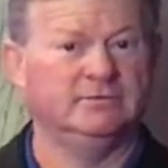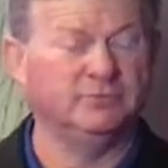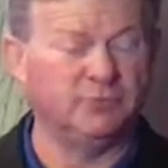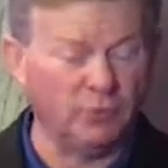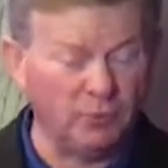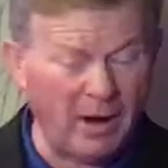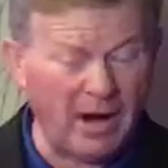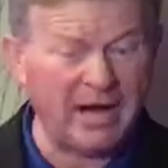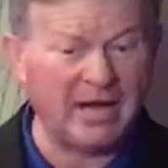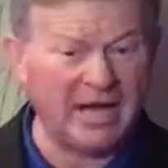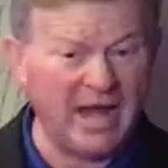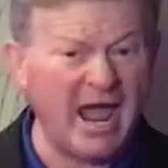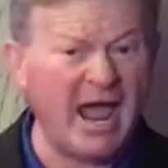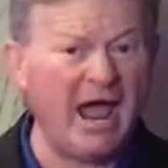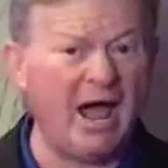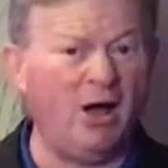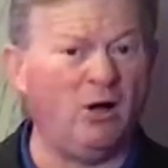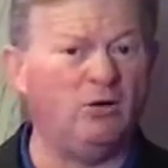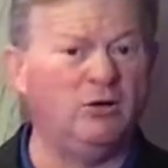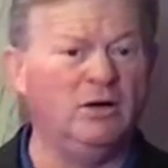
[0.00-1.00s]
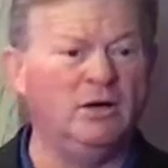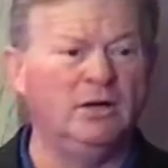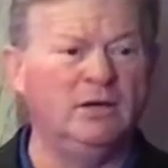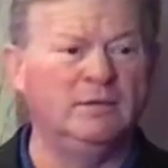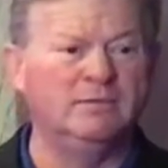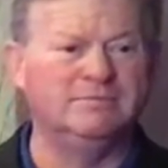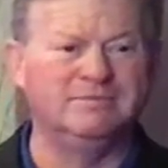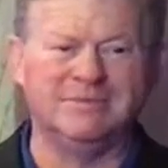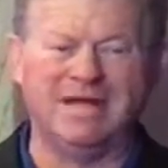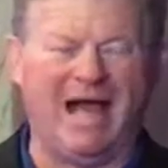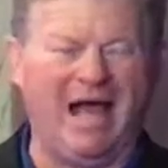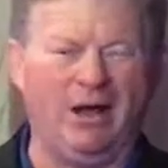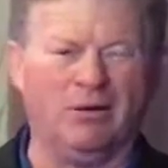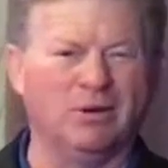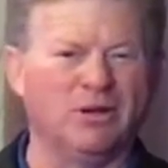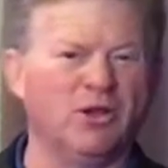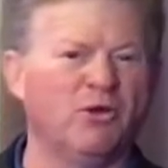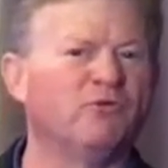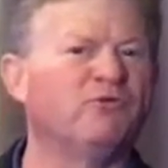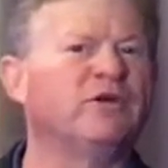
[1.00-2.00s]
For right now, I
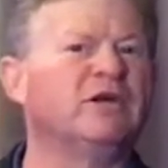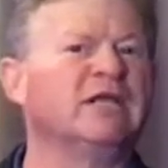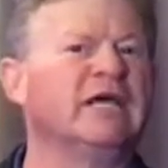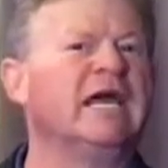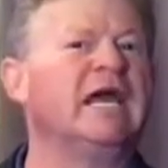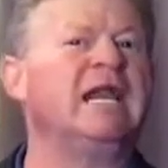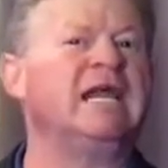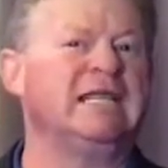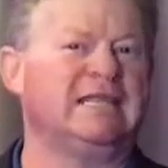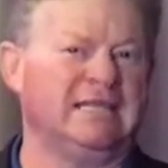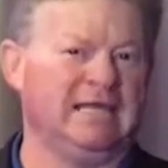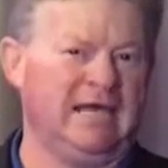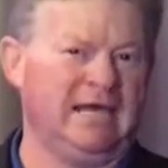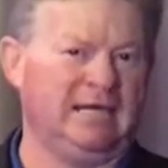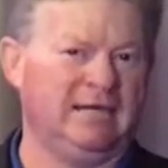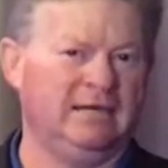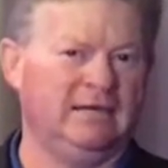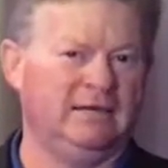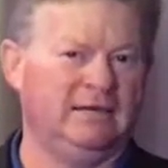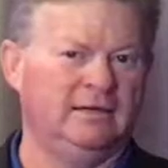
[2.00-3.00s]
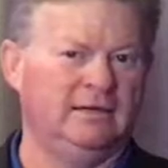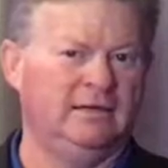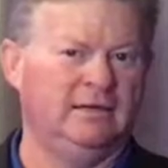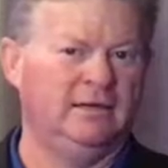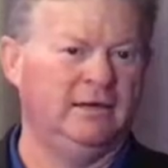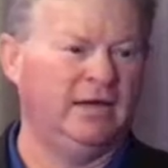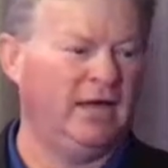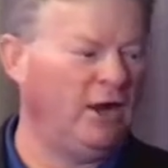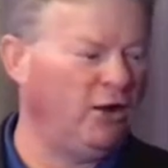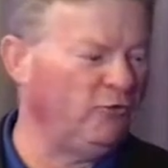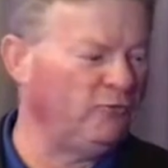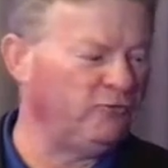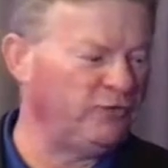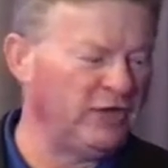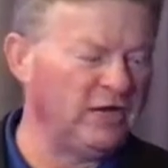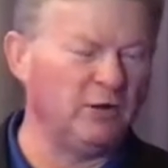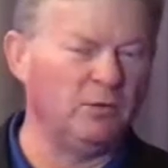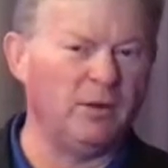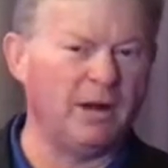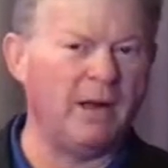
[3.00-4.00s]
really don't feel anything. I don't
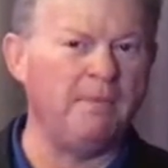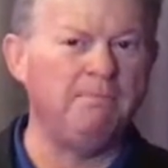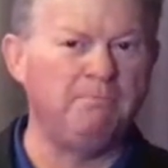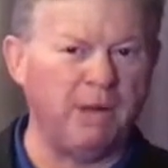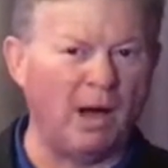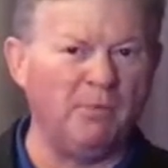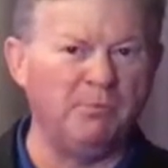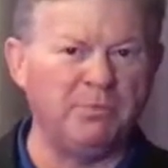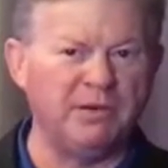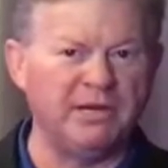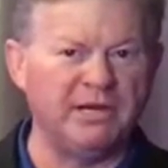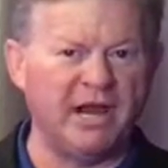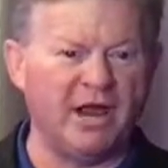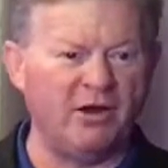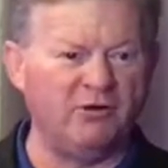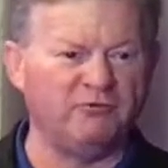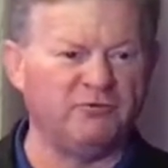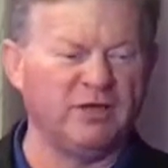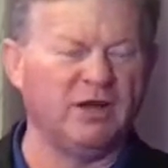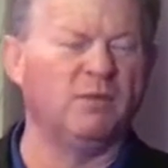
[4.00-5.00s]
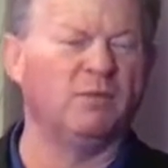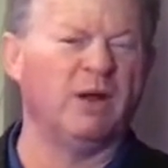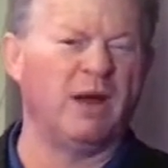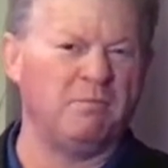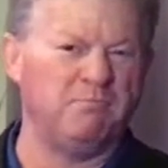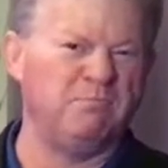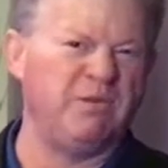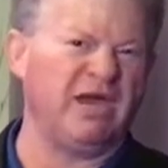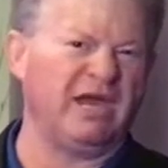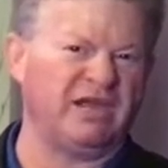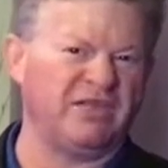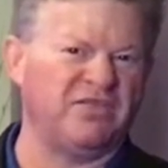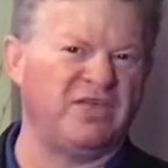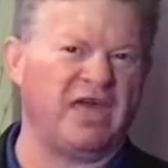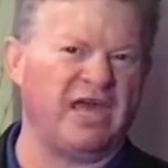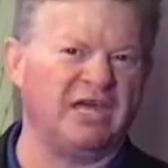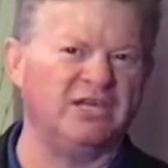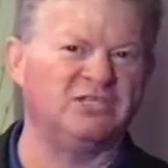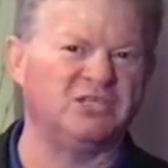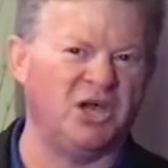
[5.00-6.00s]
feel it when I bump it. I don't feel it when I pick
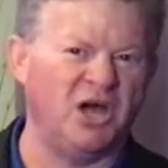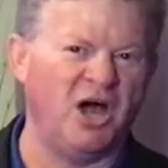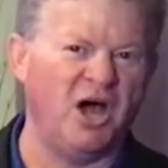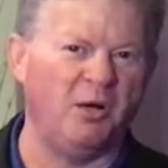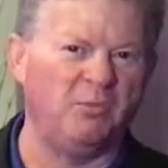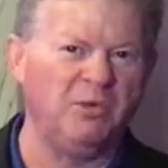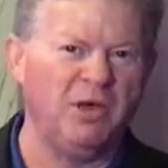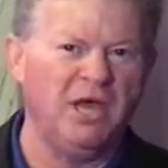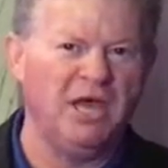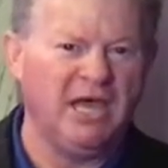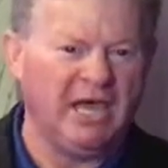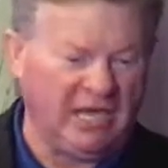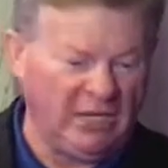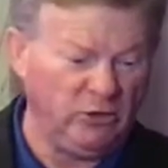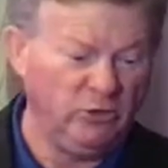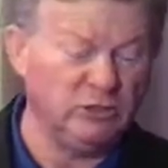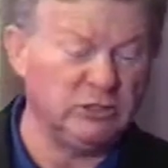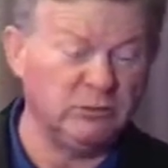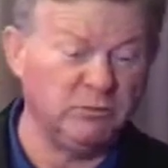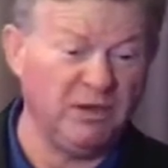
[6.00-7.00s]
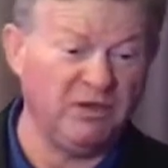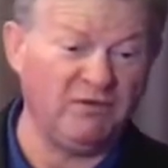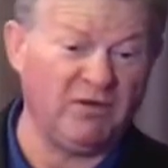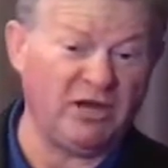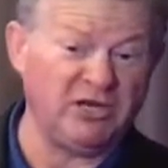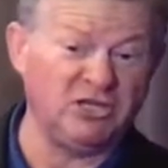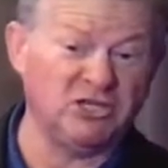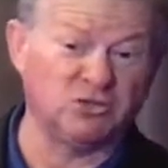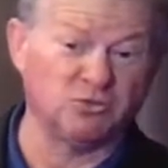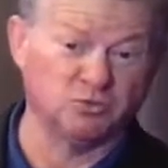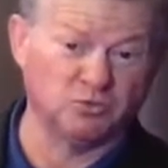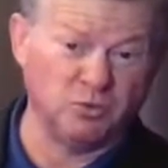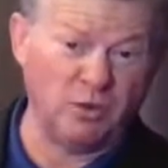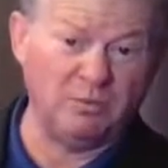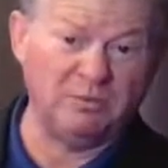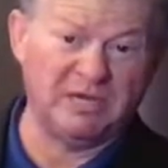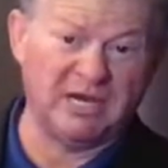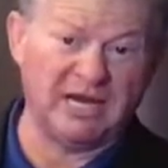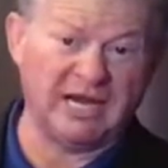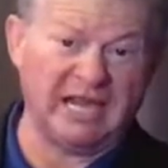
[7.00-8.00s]
things up. It used to be if I just
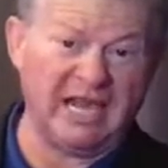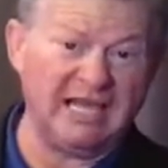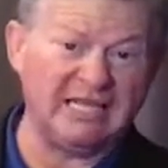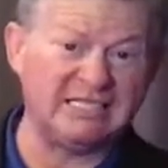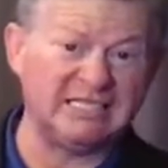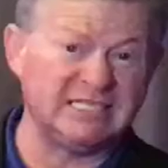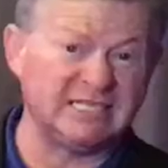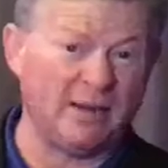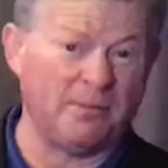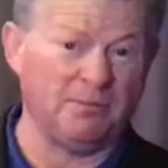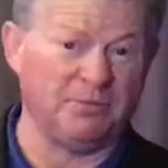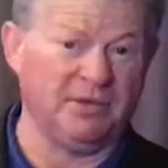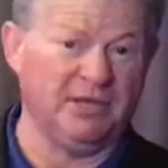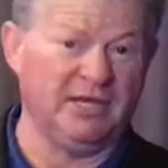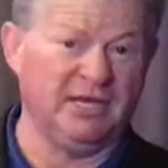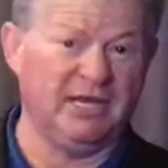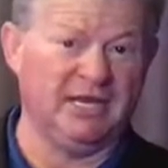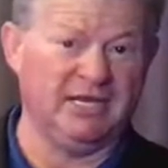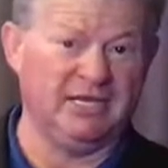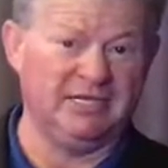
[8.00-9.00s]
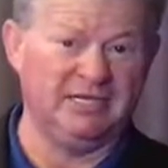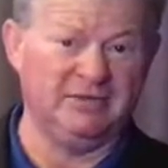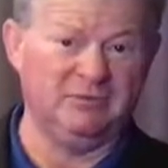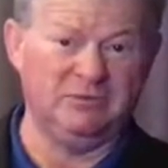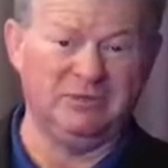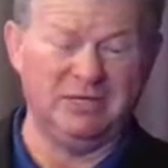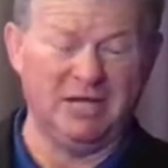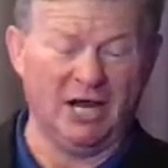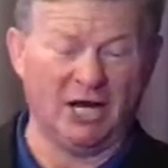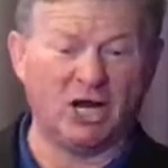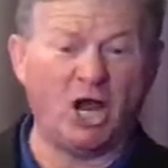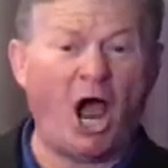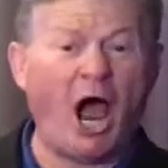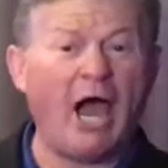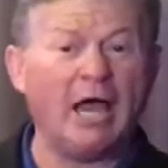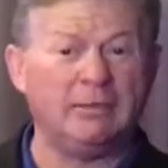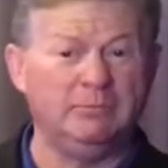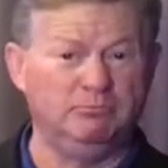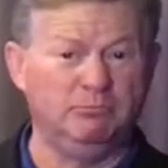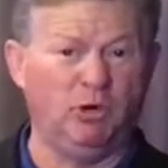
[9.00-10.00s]
rubbed it against something, it, a
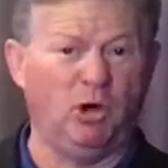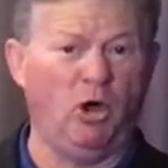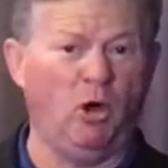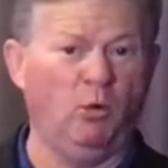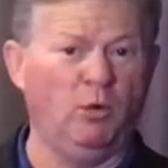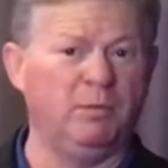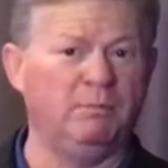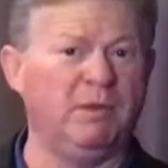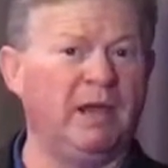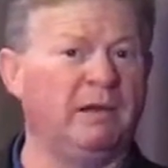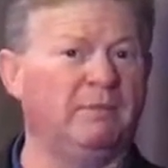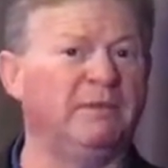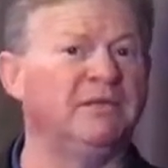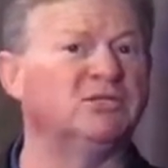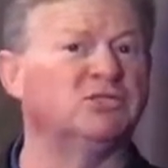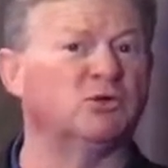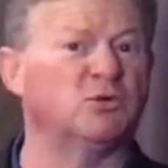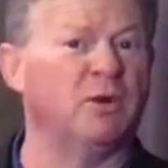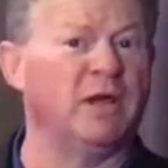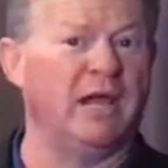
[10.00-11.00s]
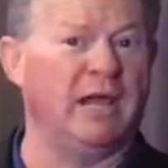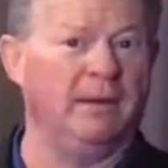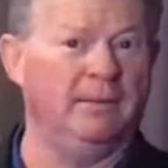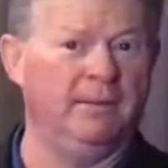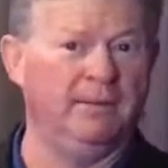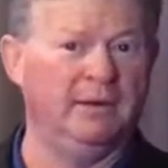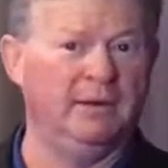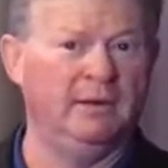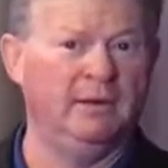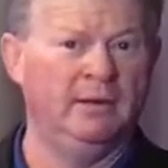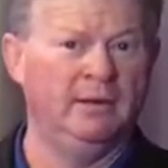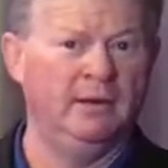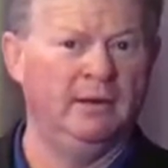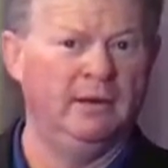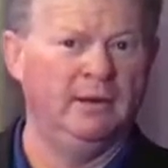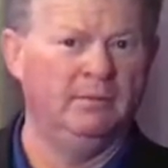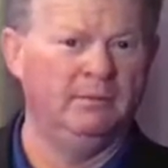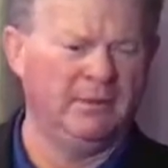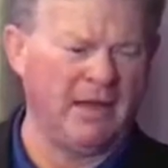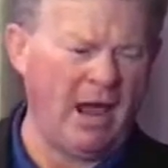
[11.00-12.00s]
cotton ball would make me scream.
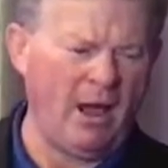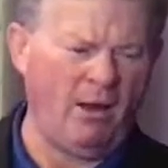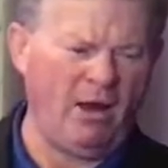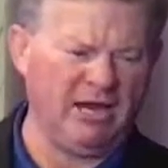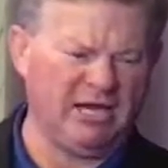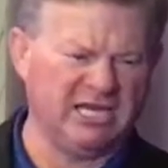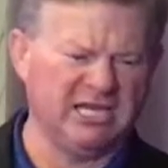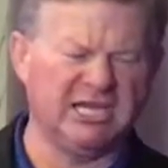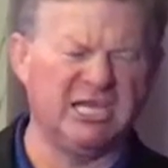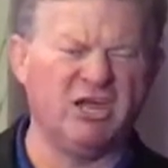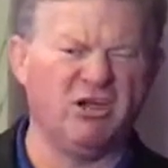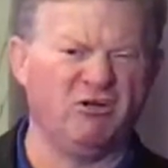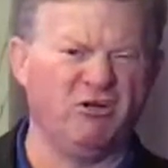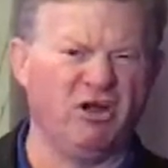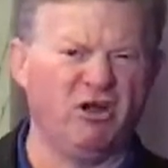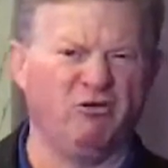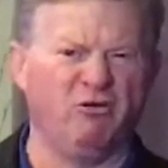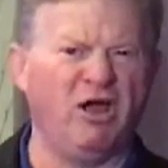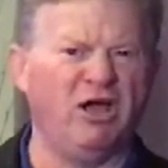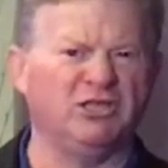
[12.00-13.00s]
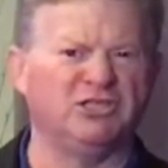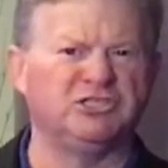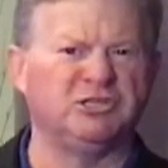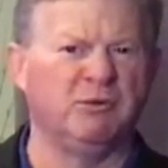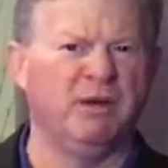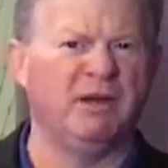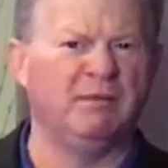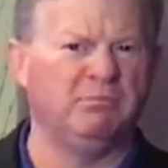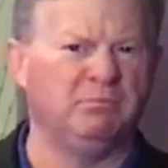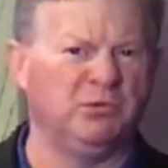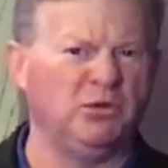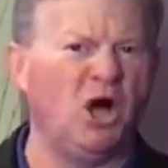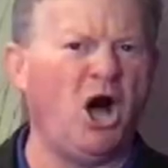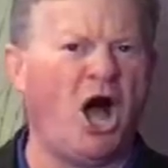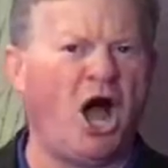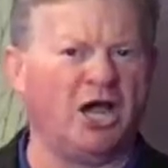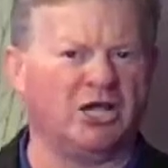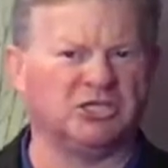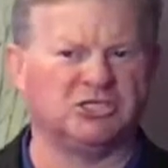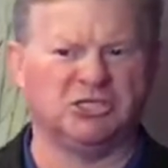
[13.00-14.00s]
Now I can carry around cement
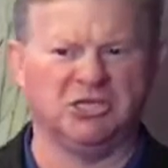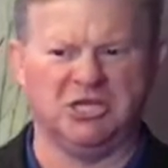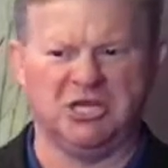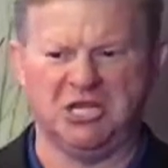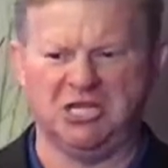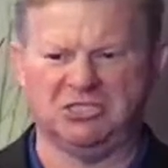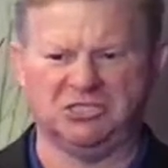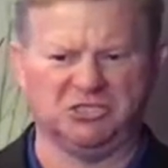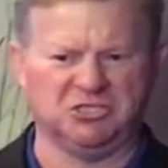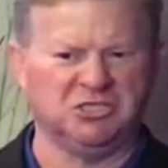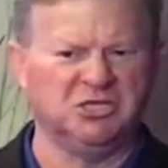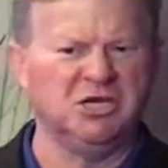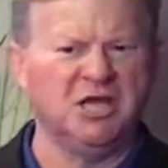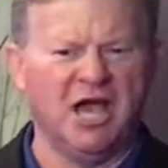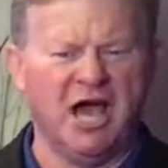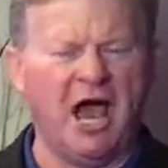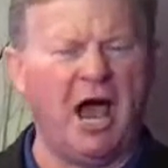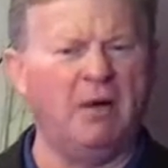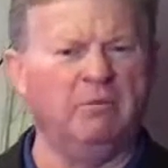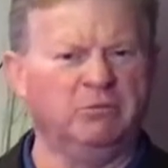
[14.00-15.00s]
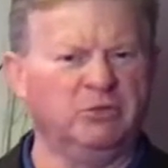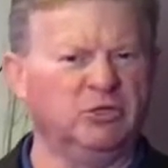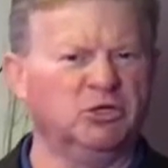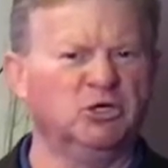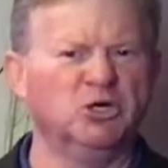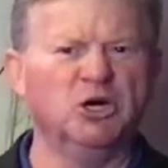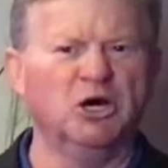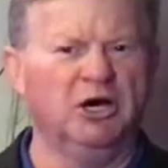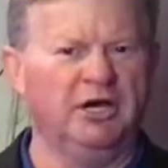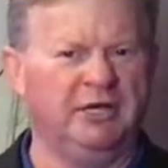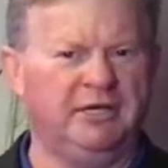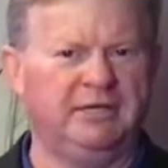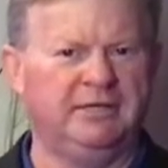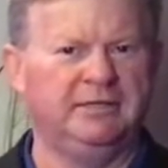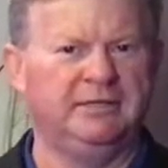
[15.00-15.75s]
blocks and it's, I'm good.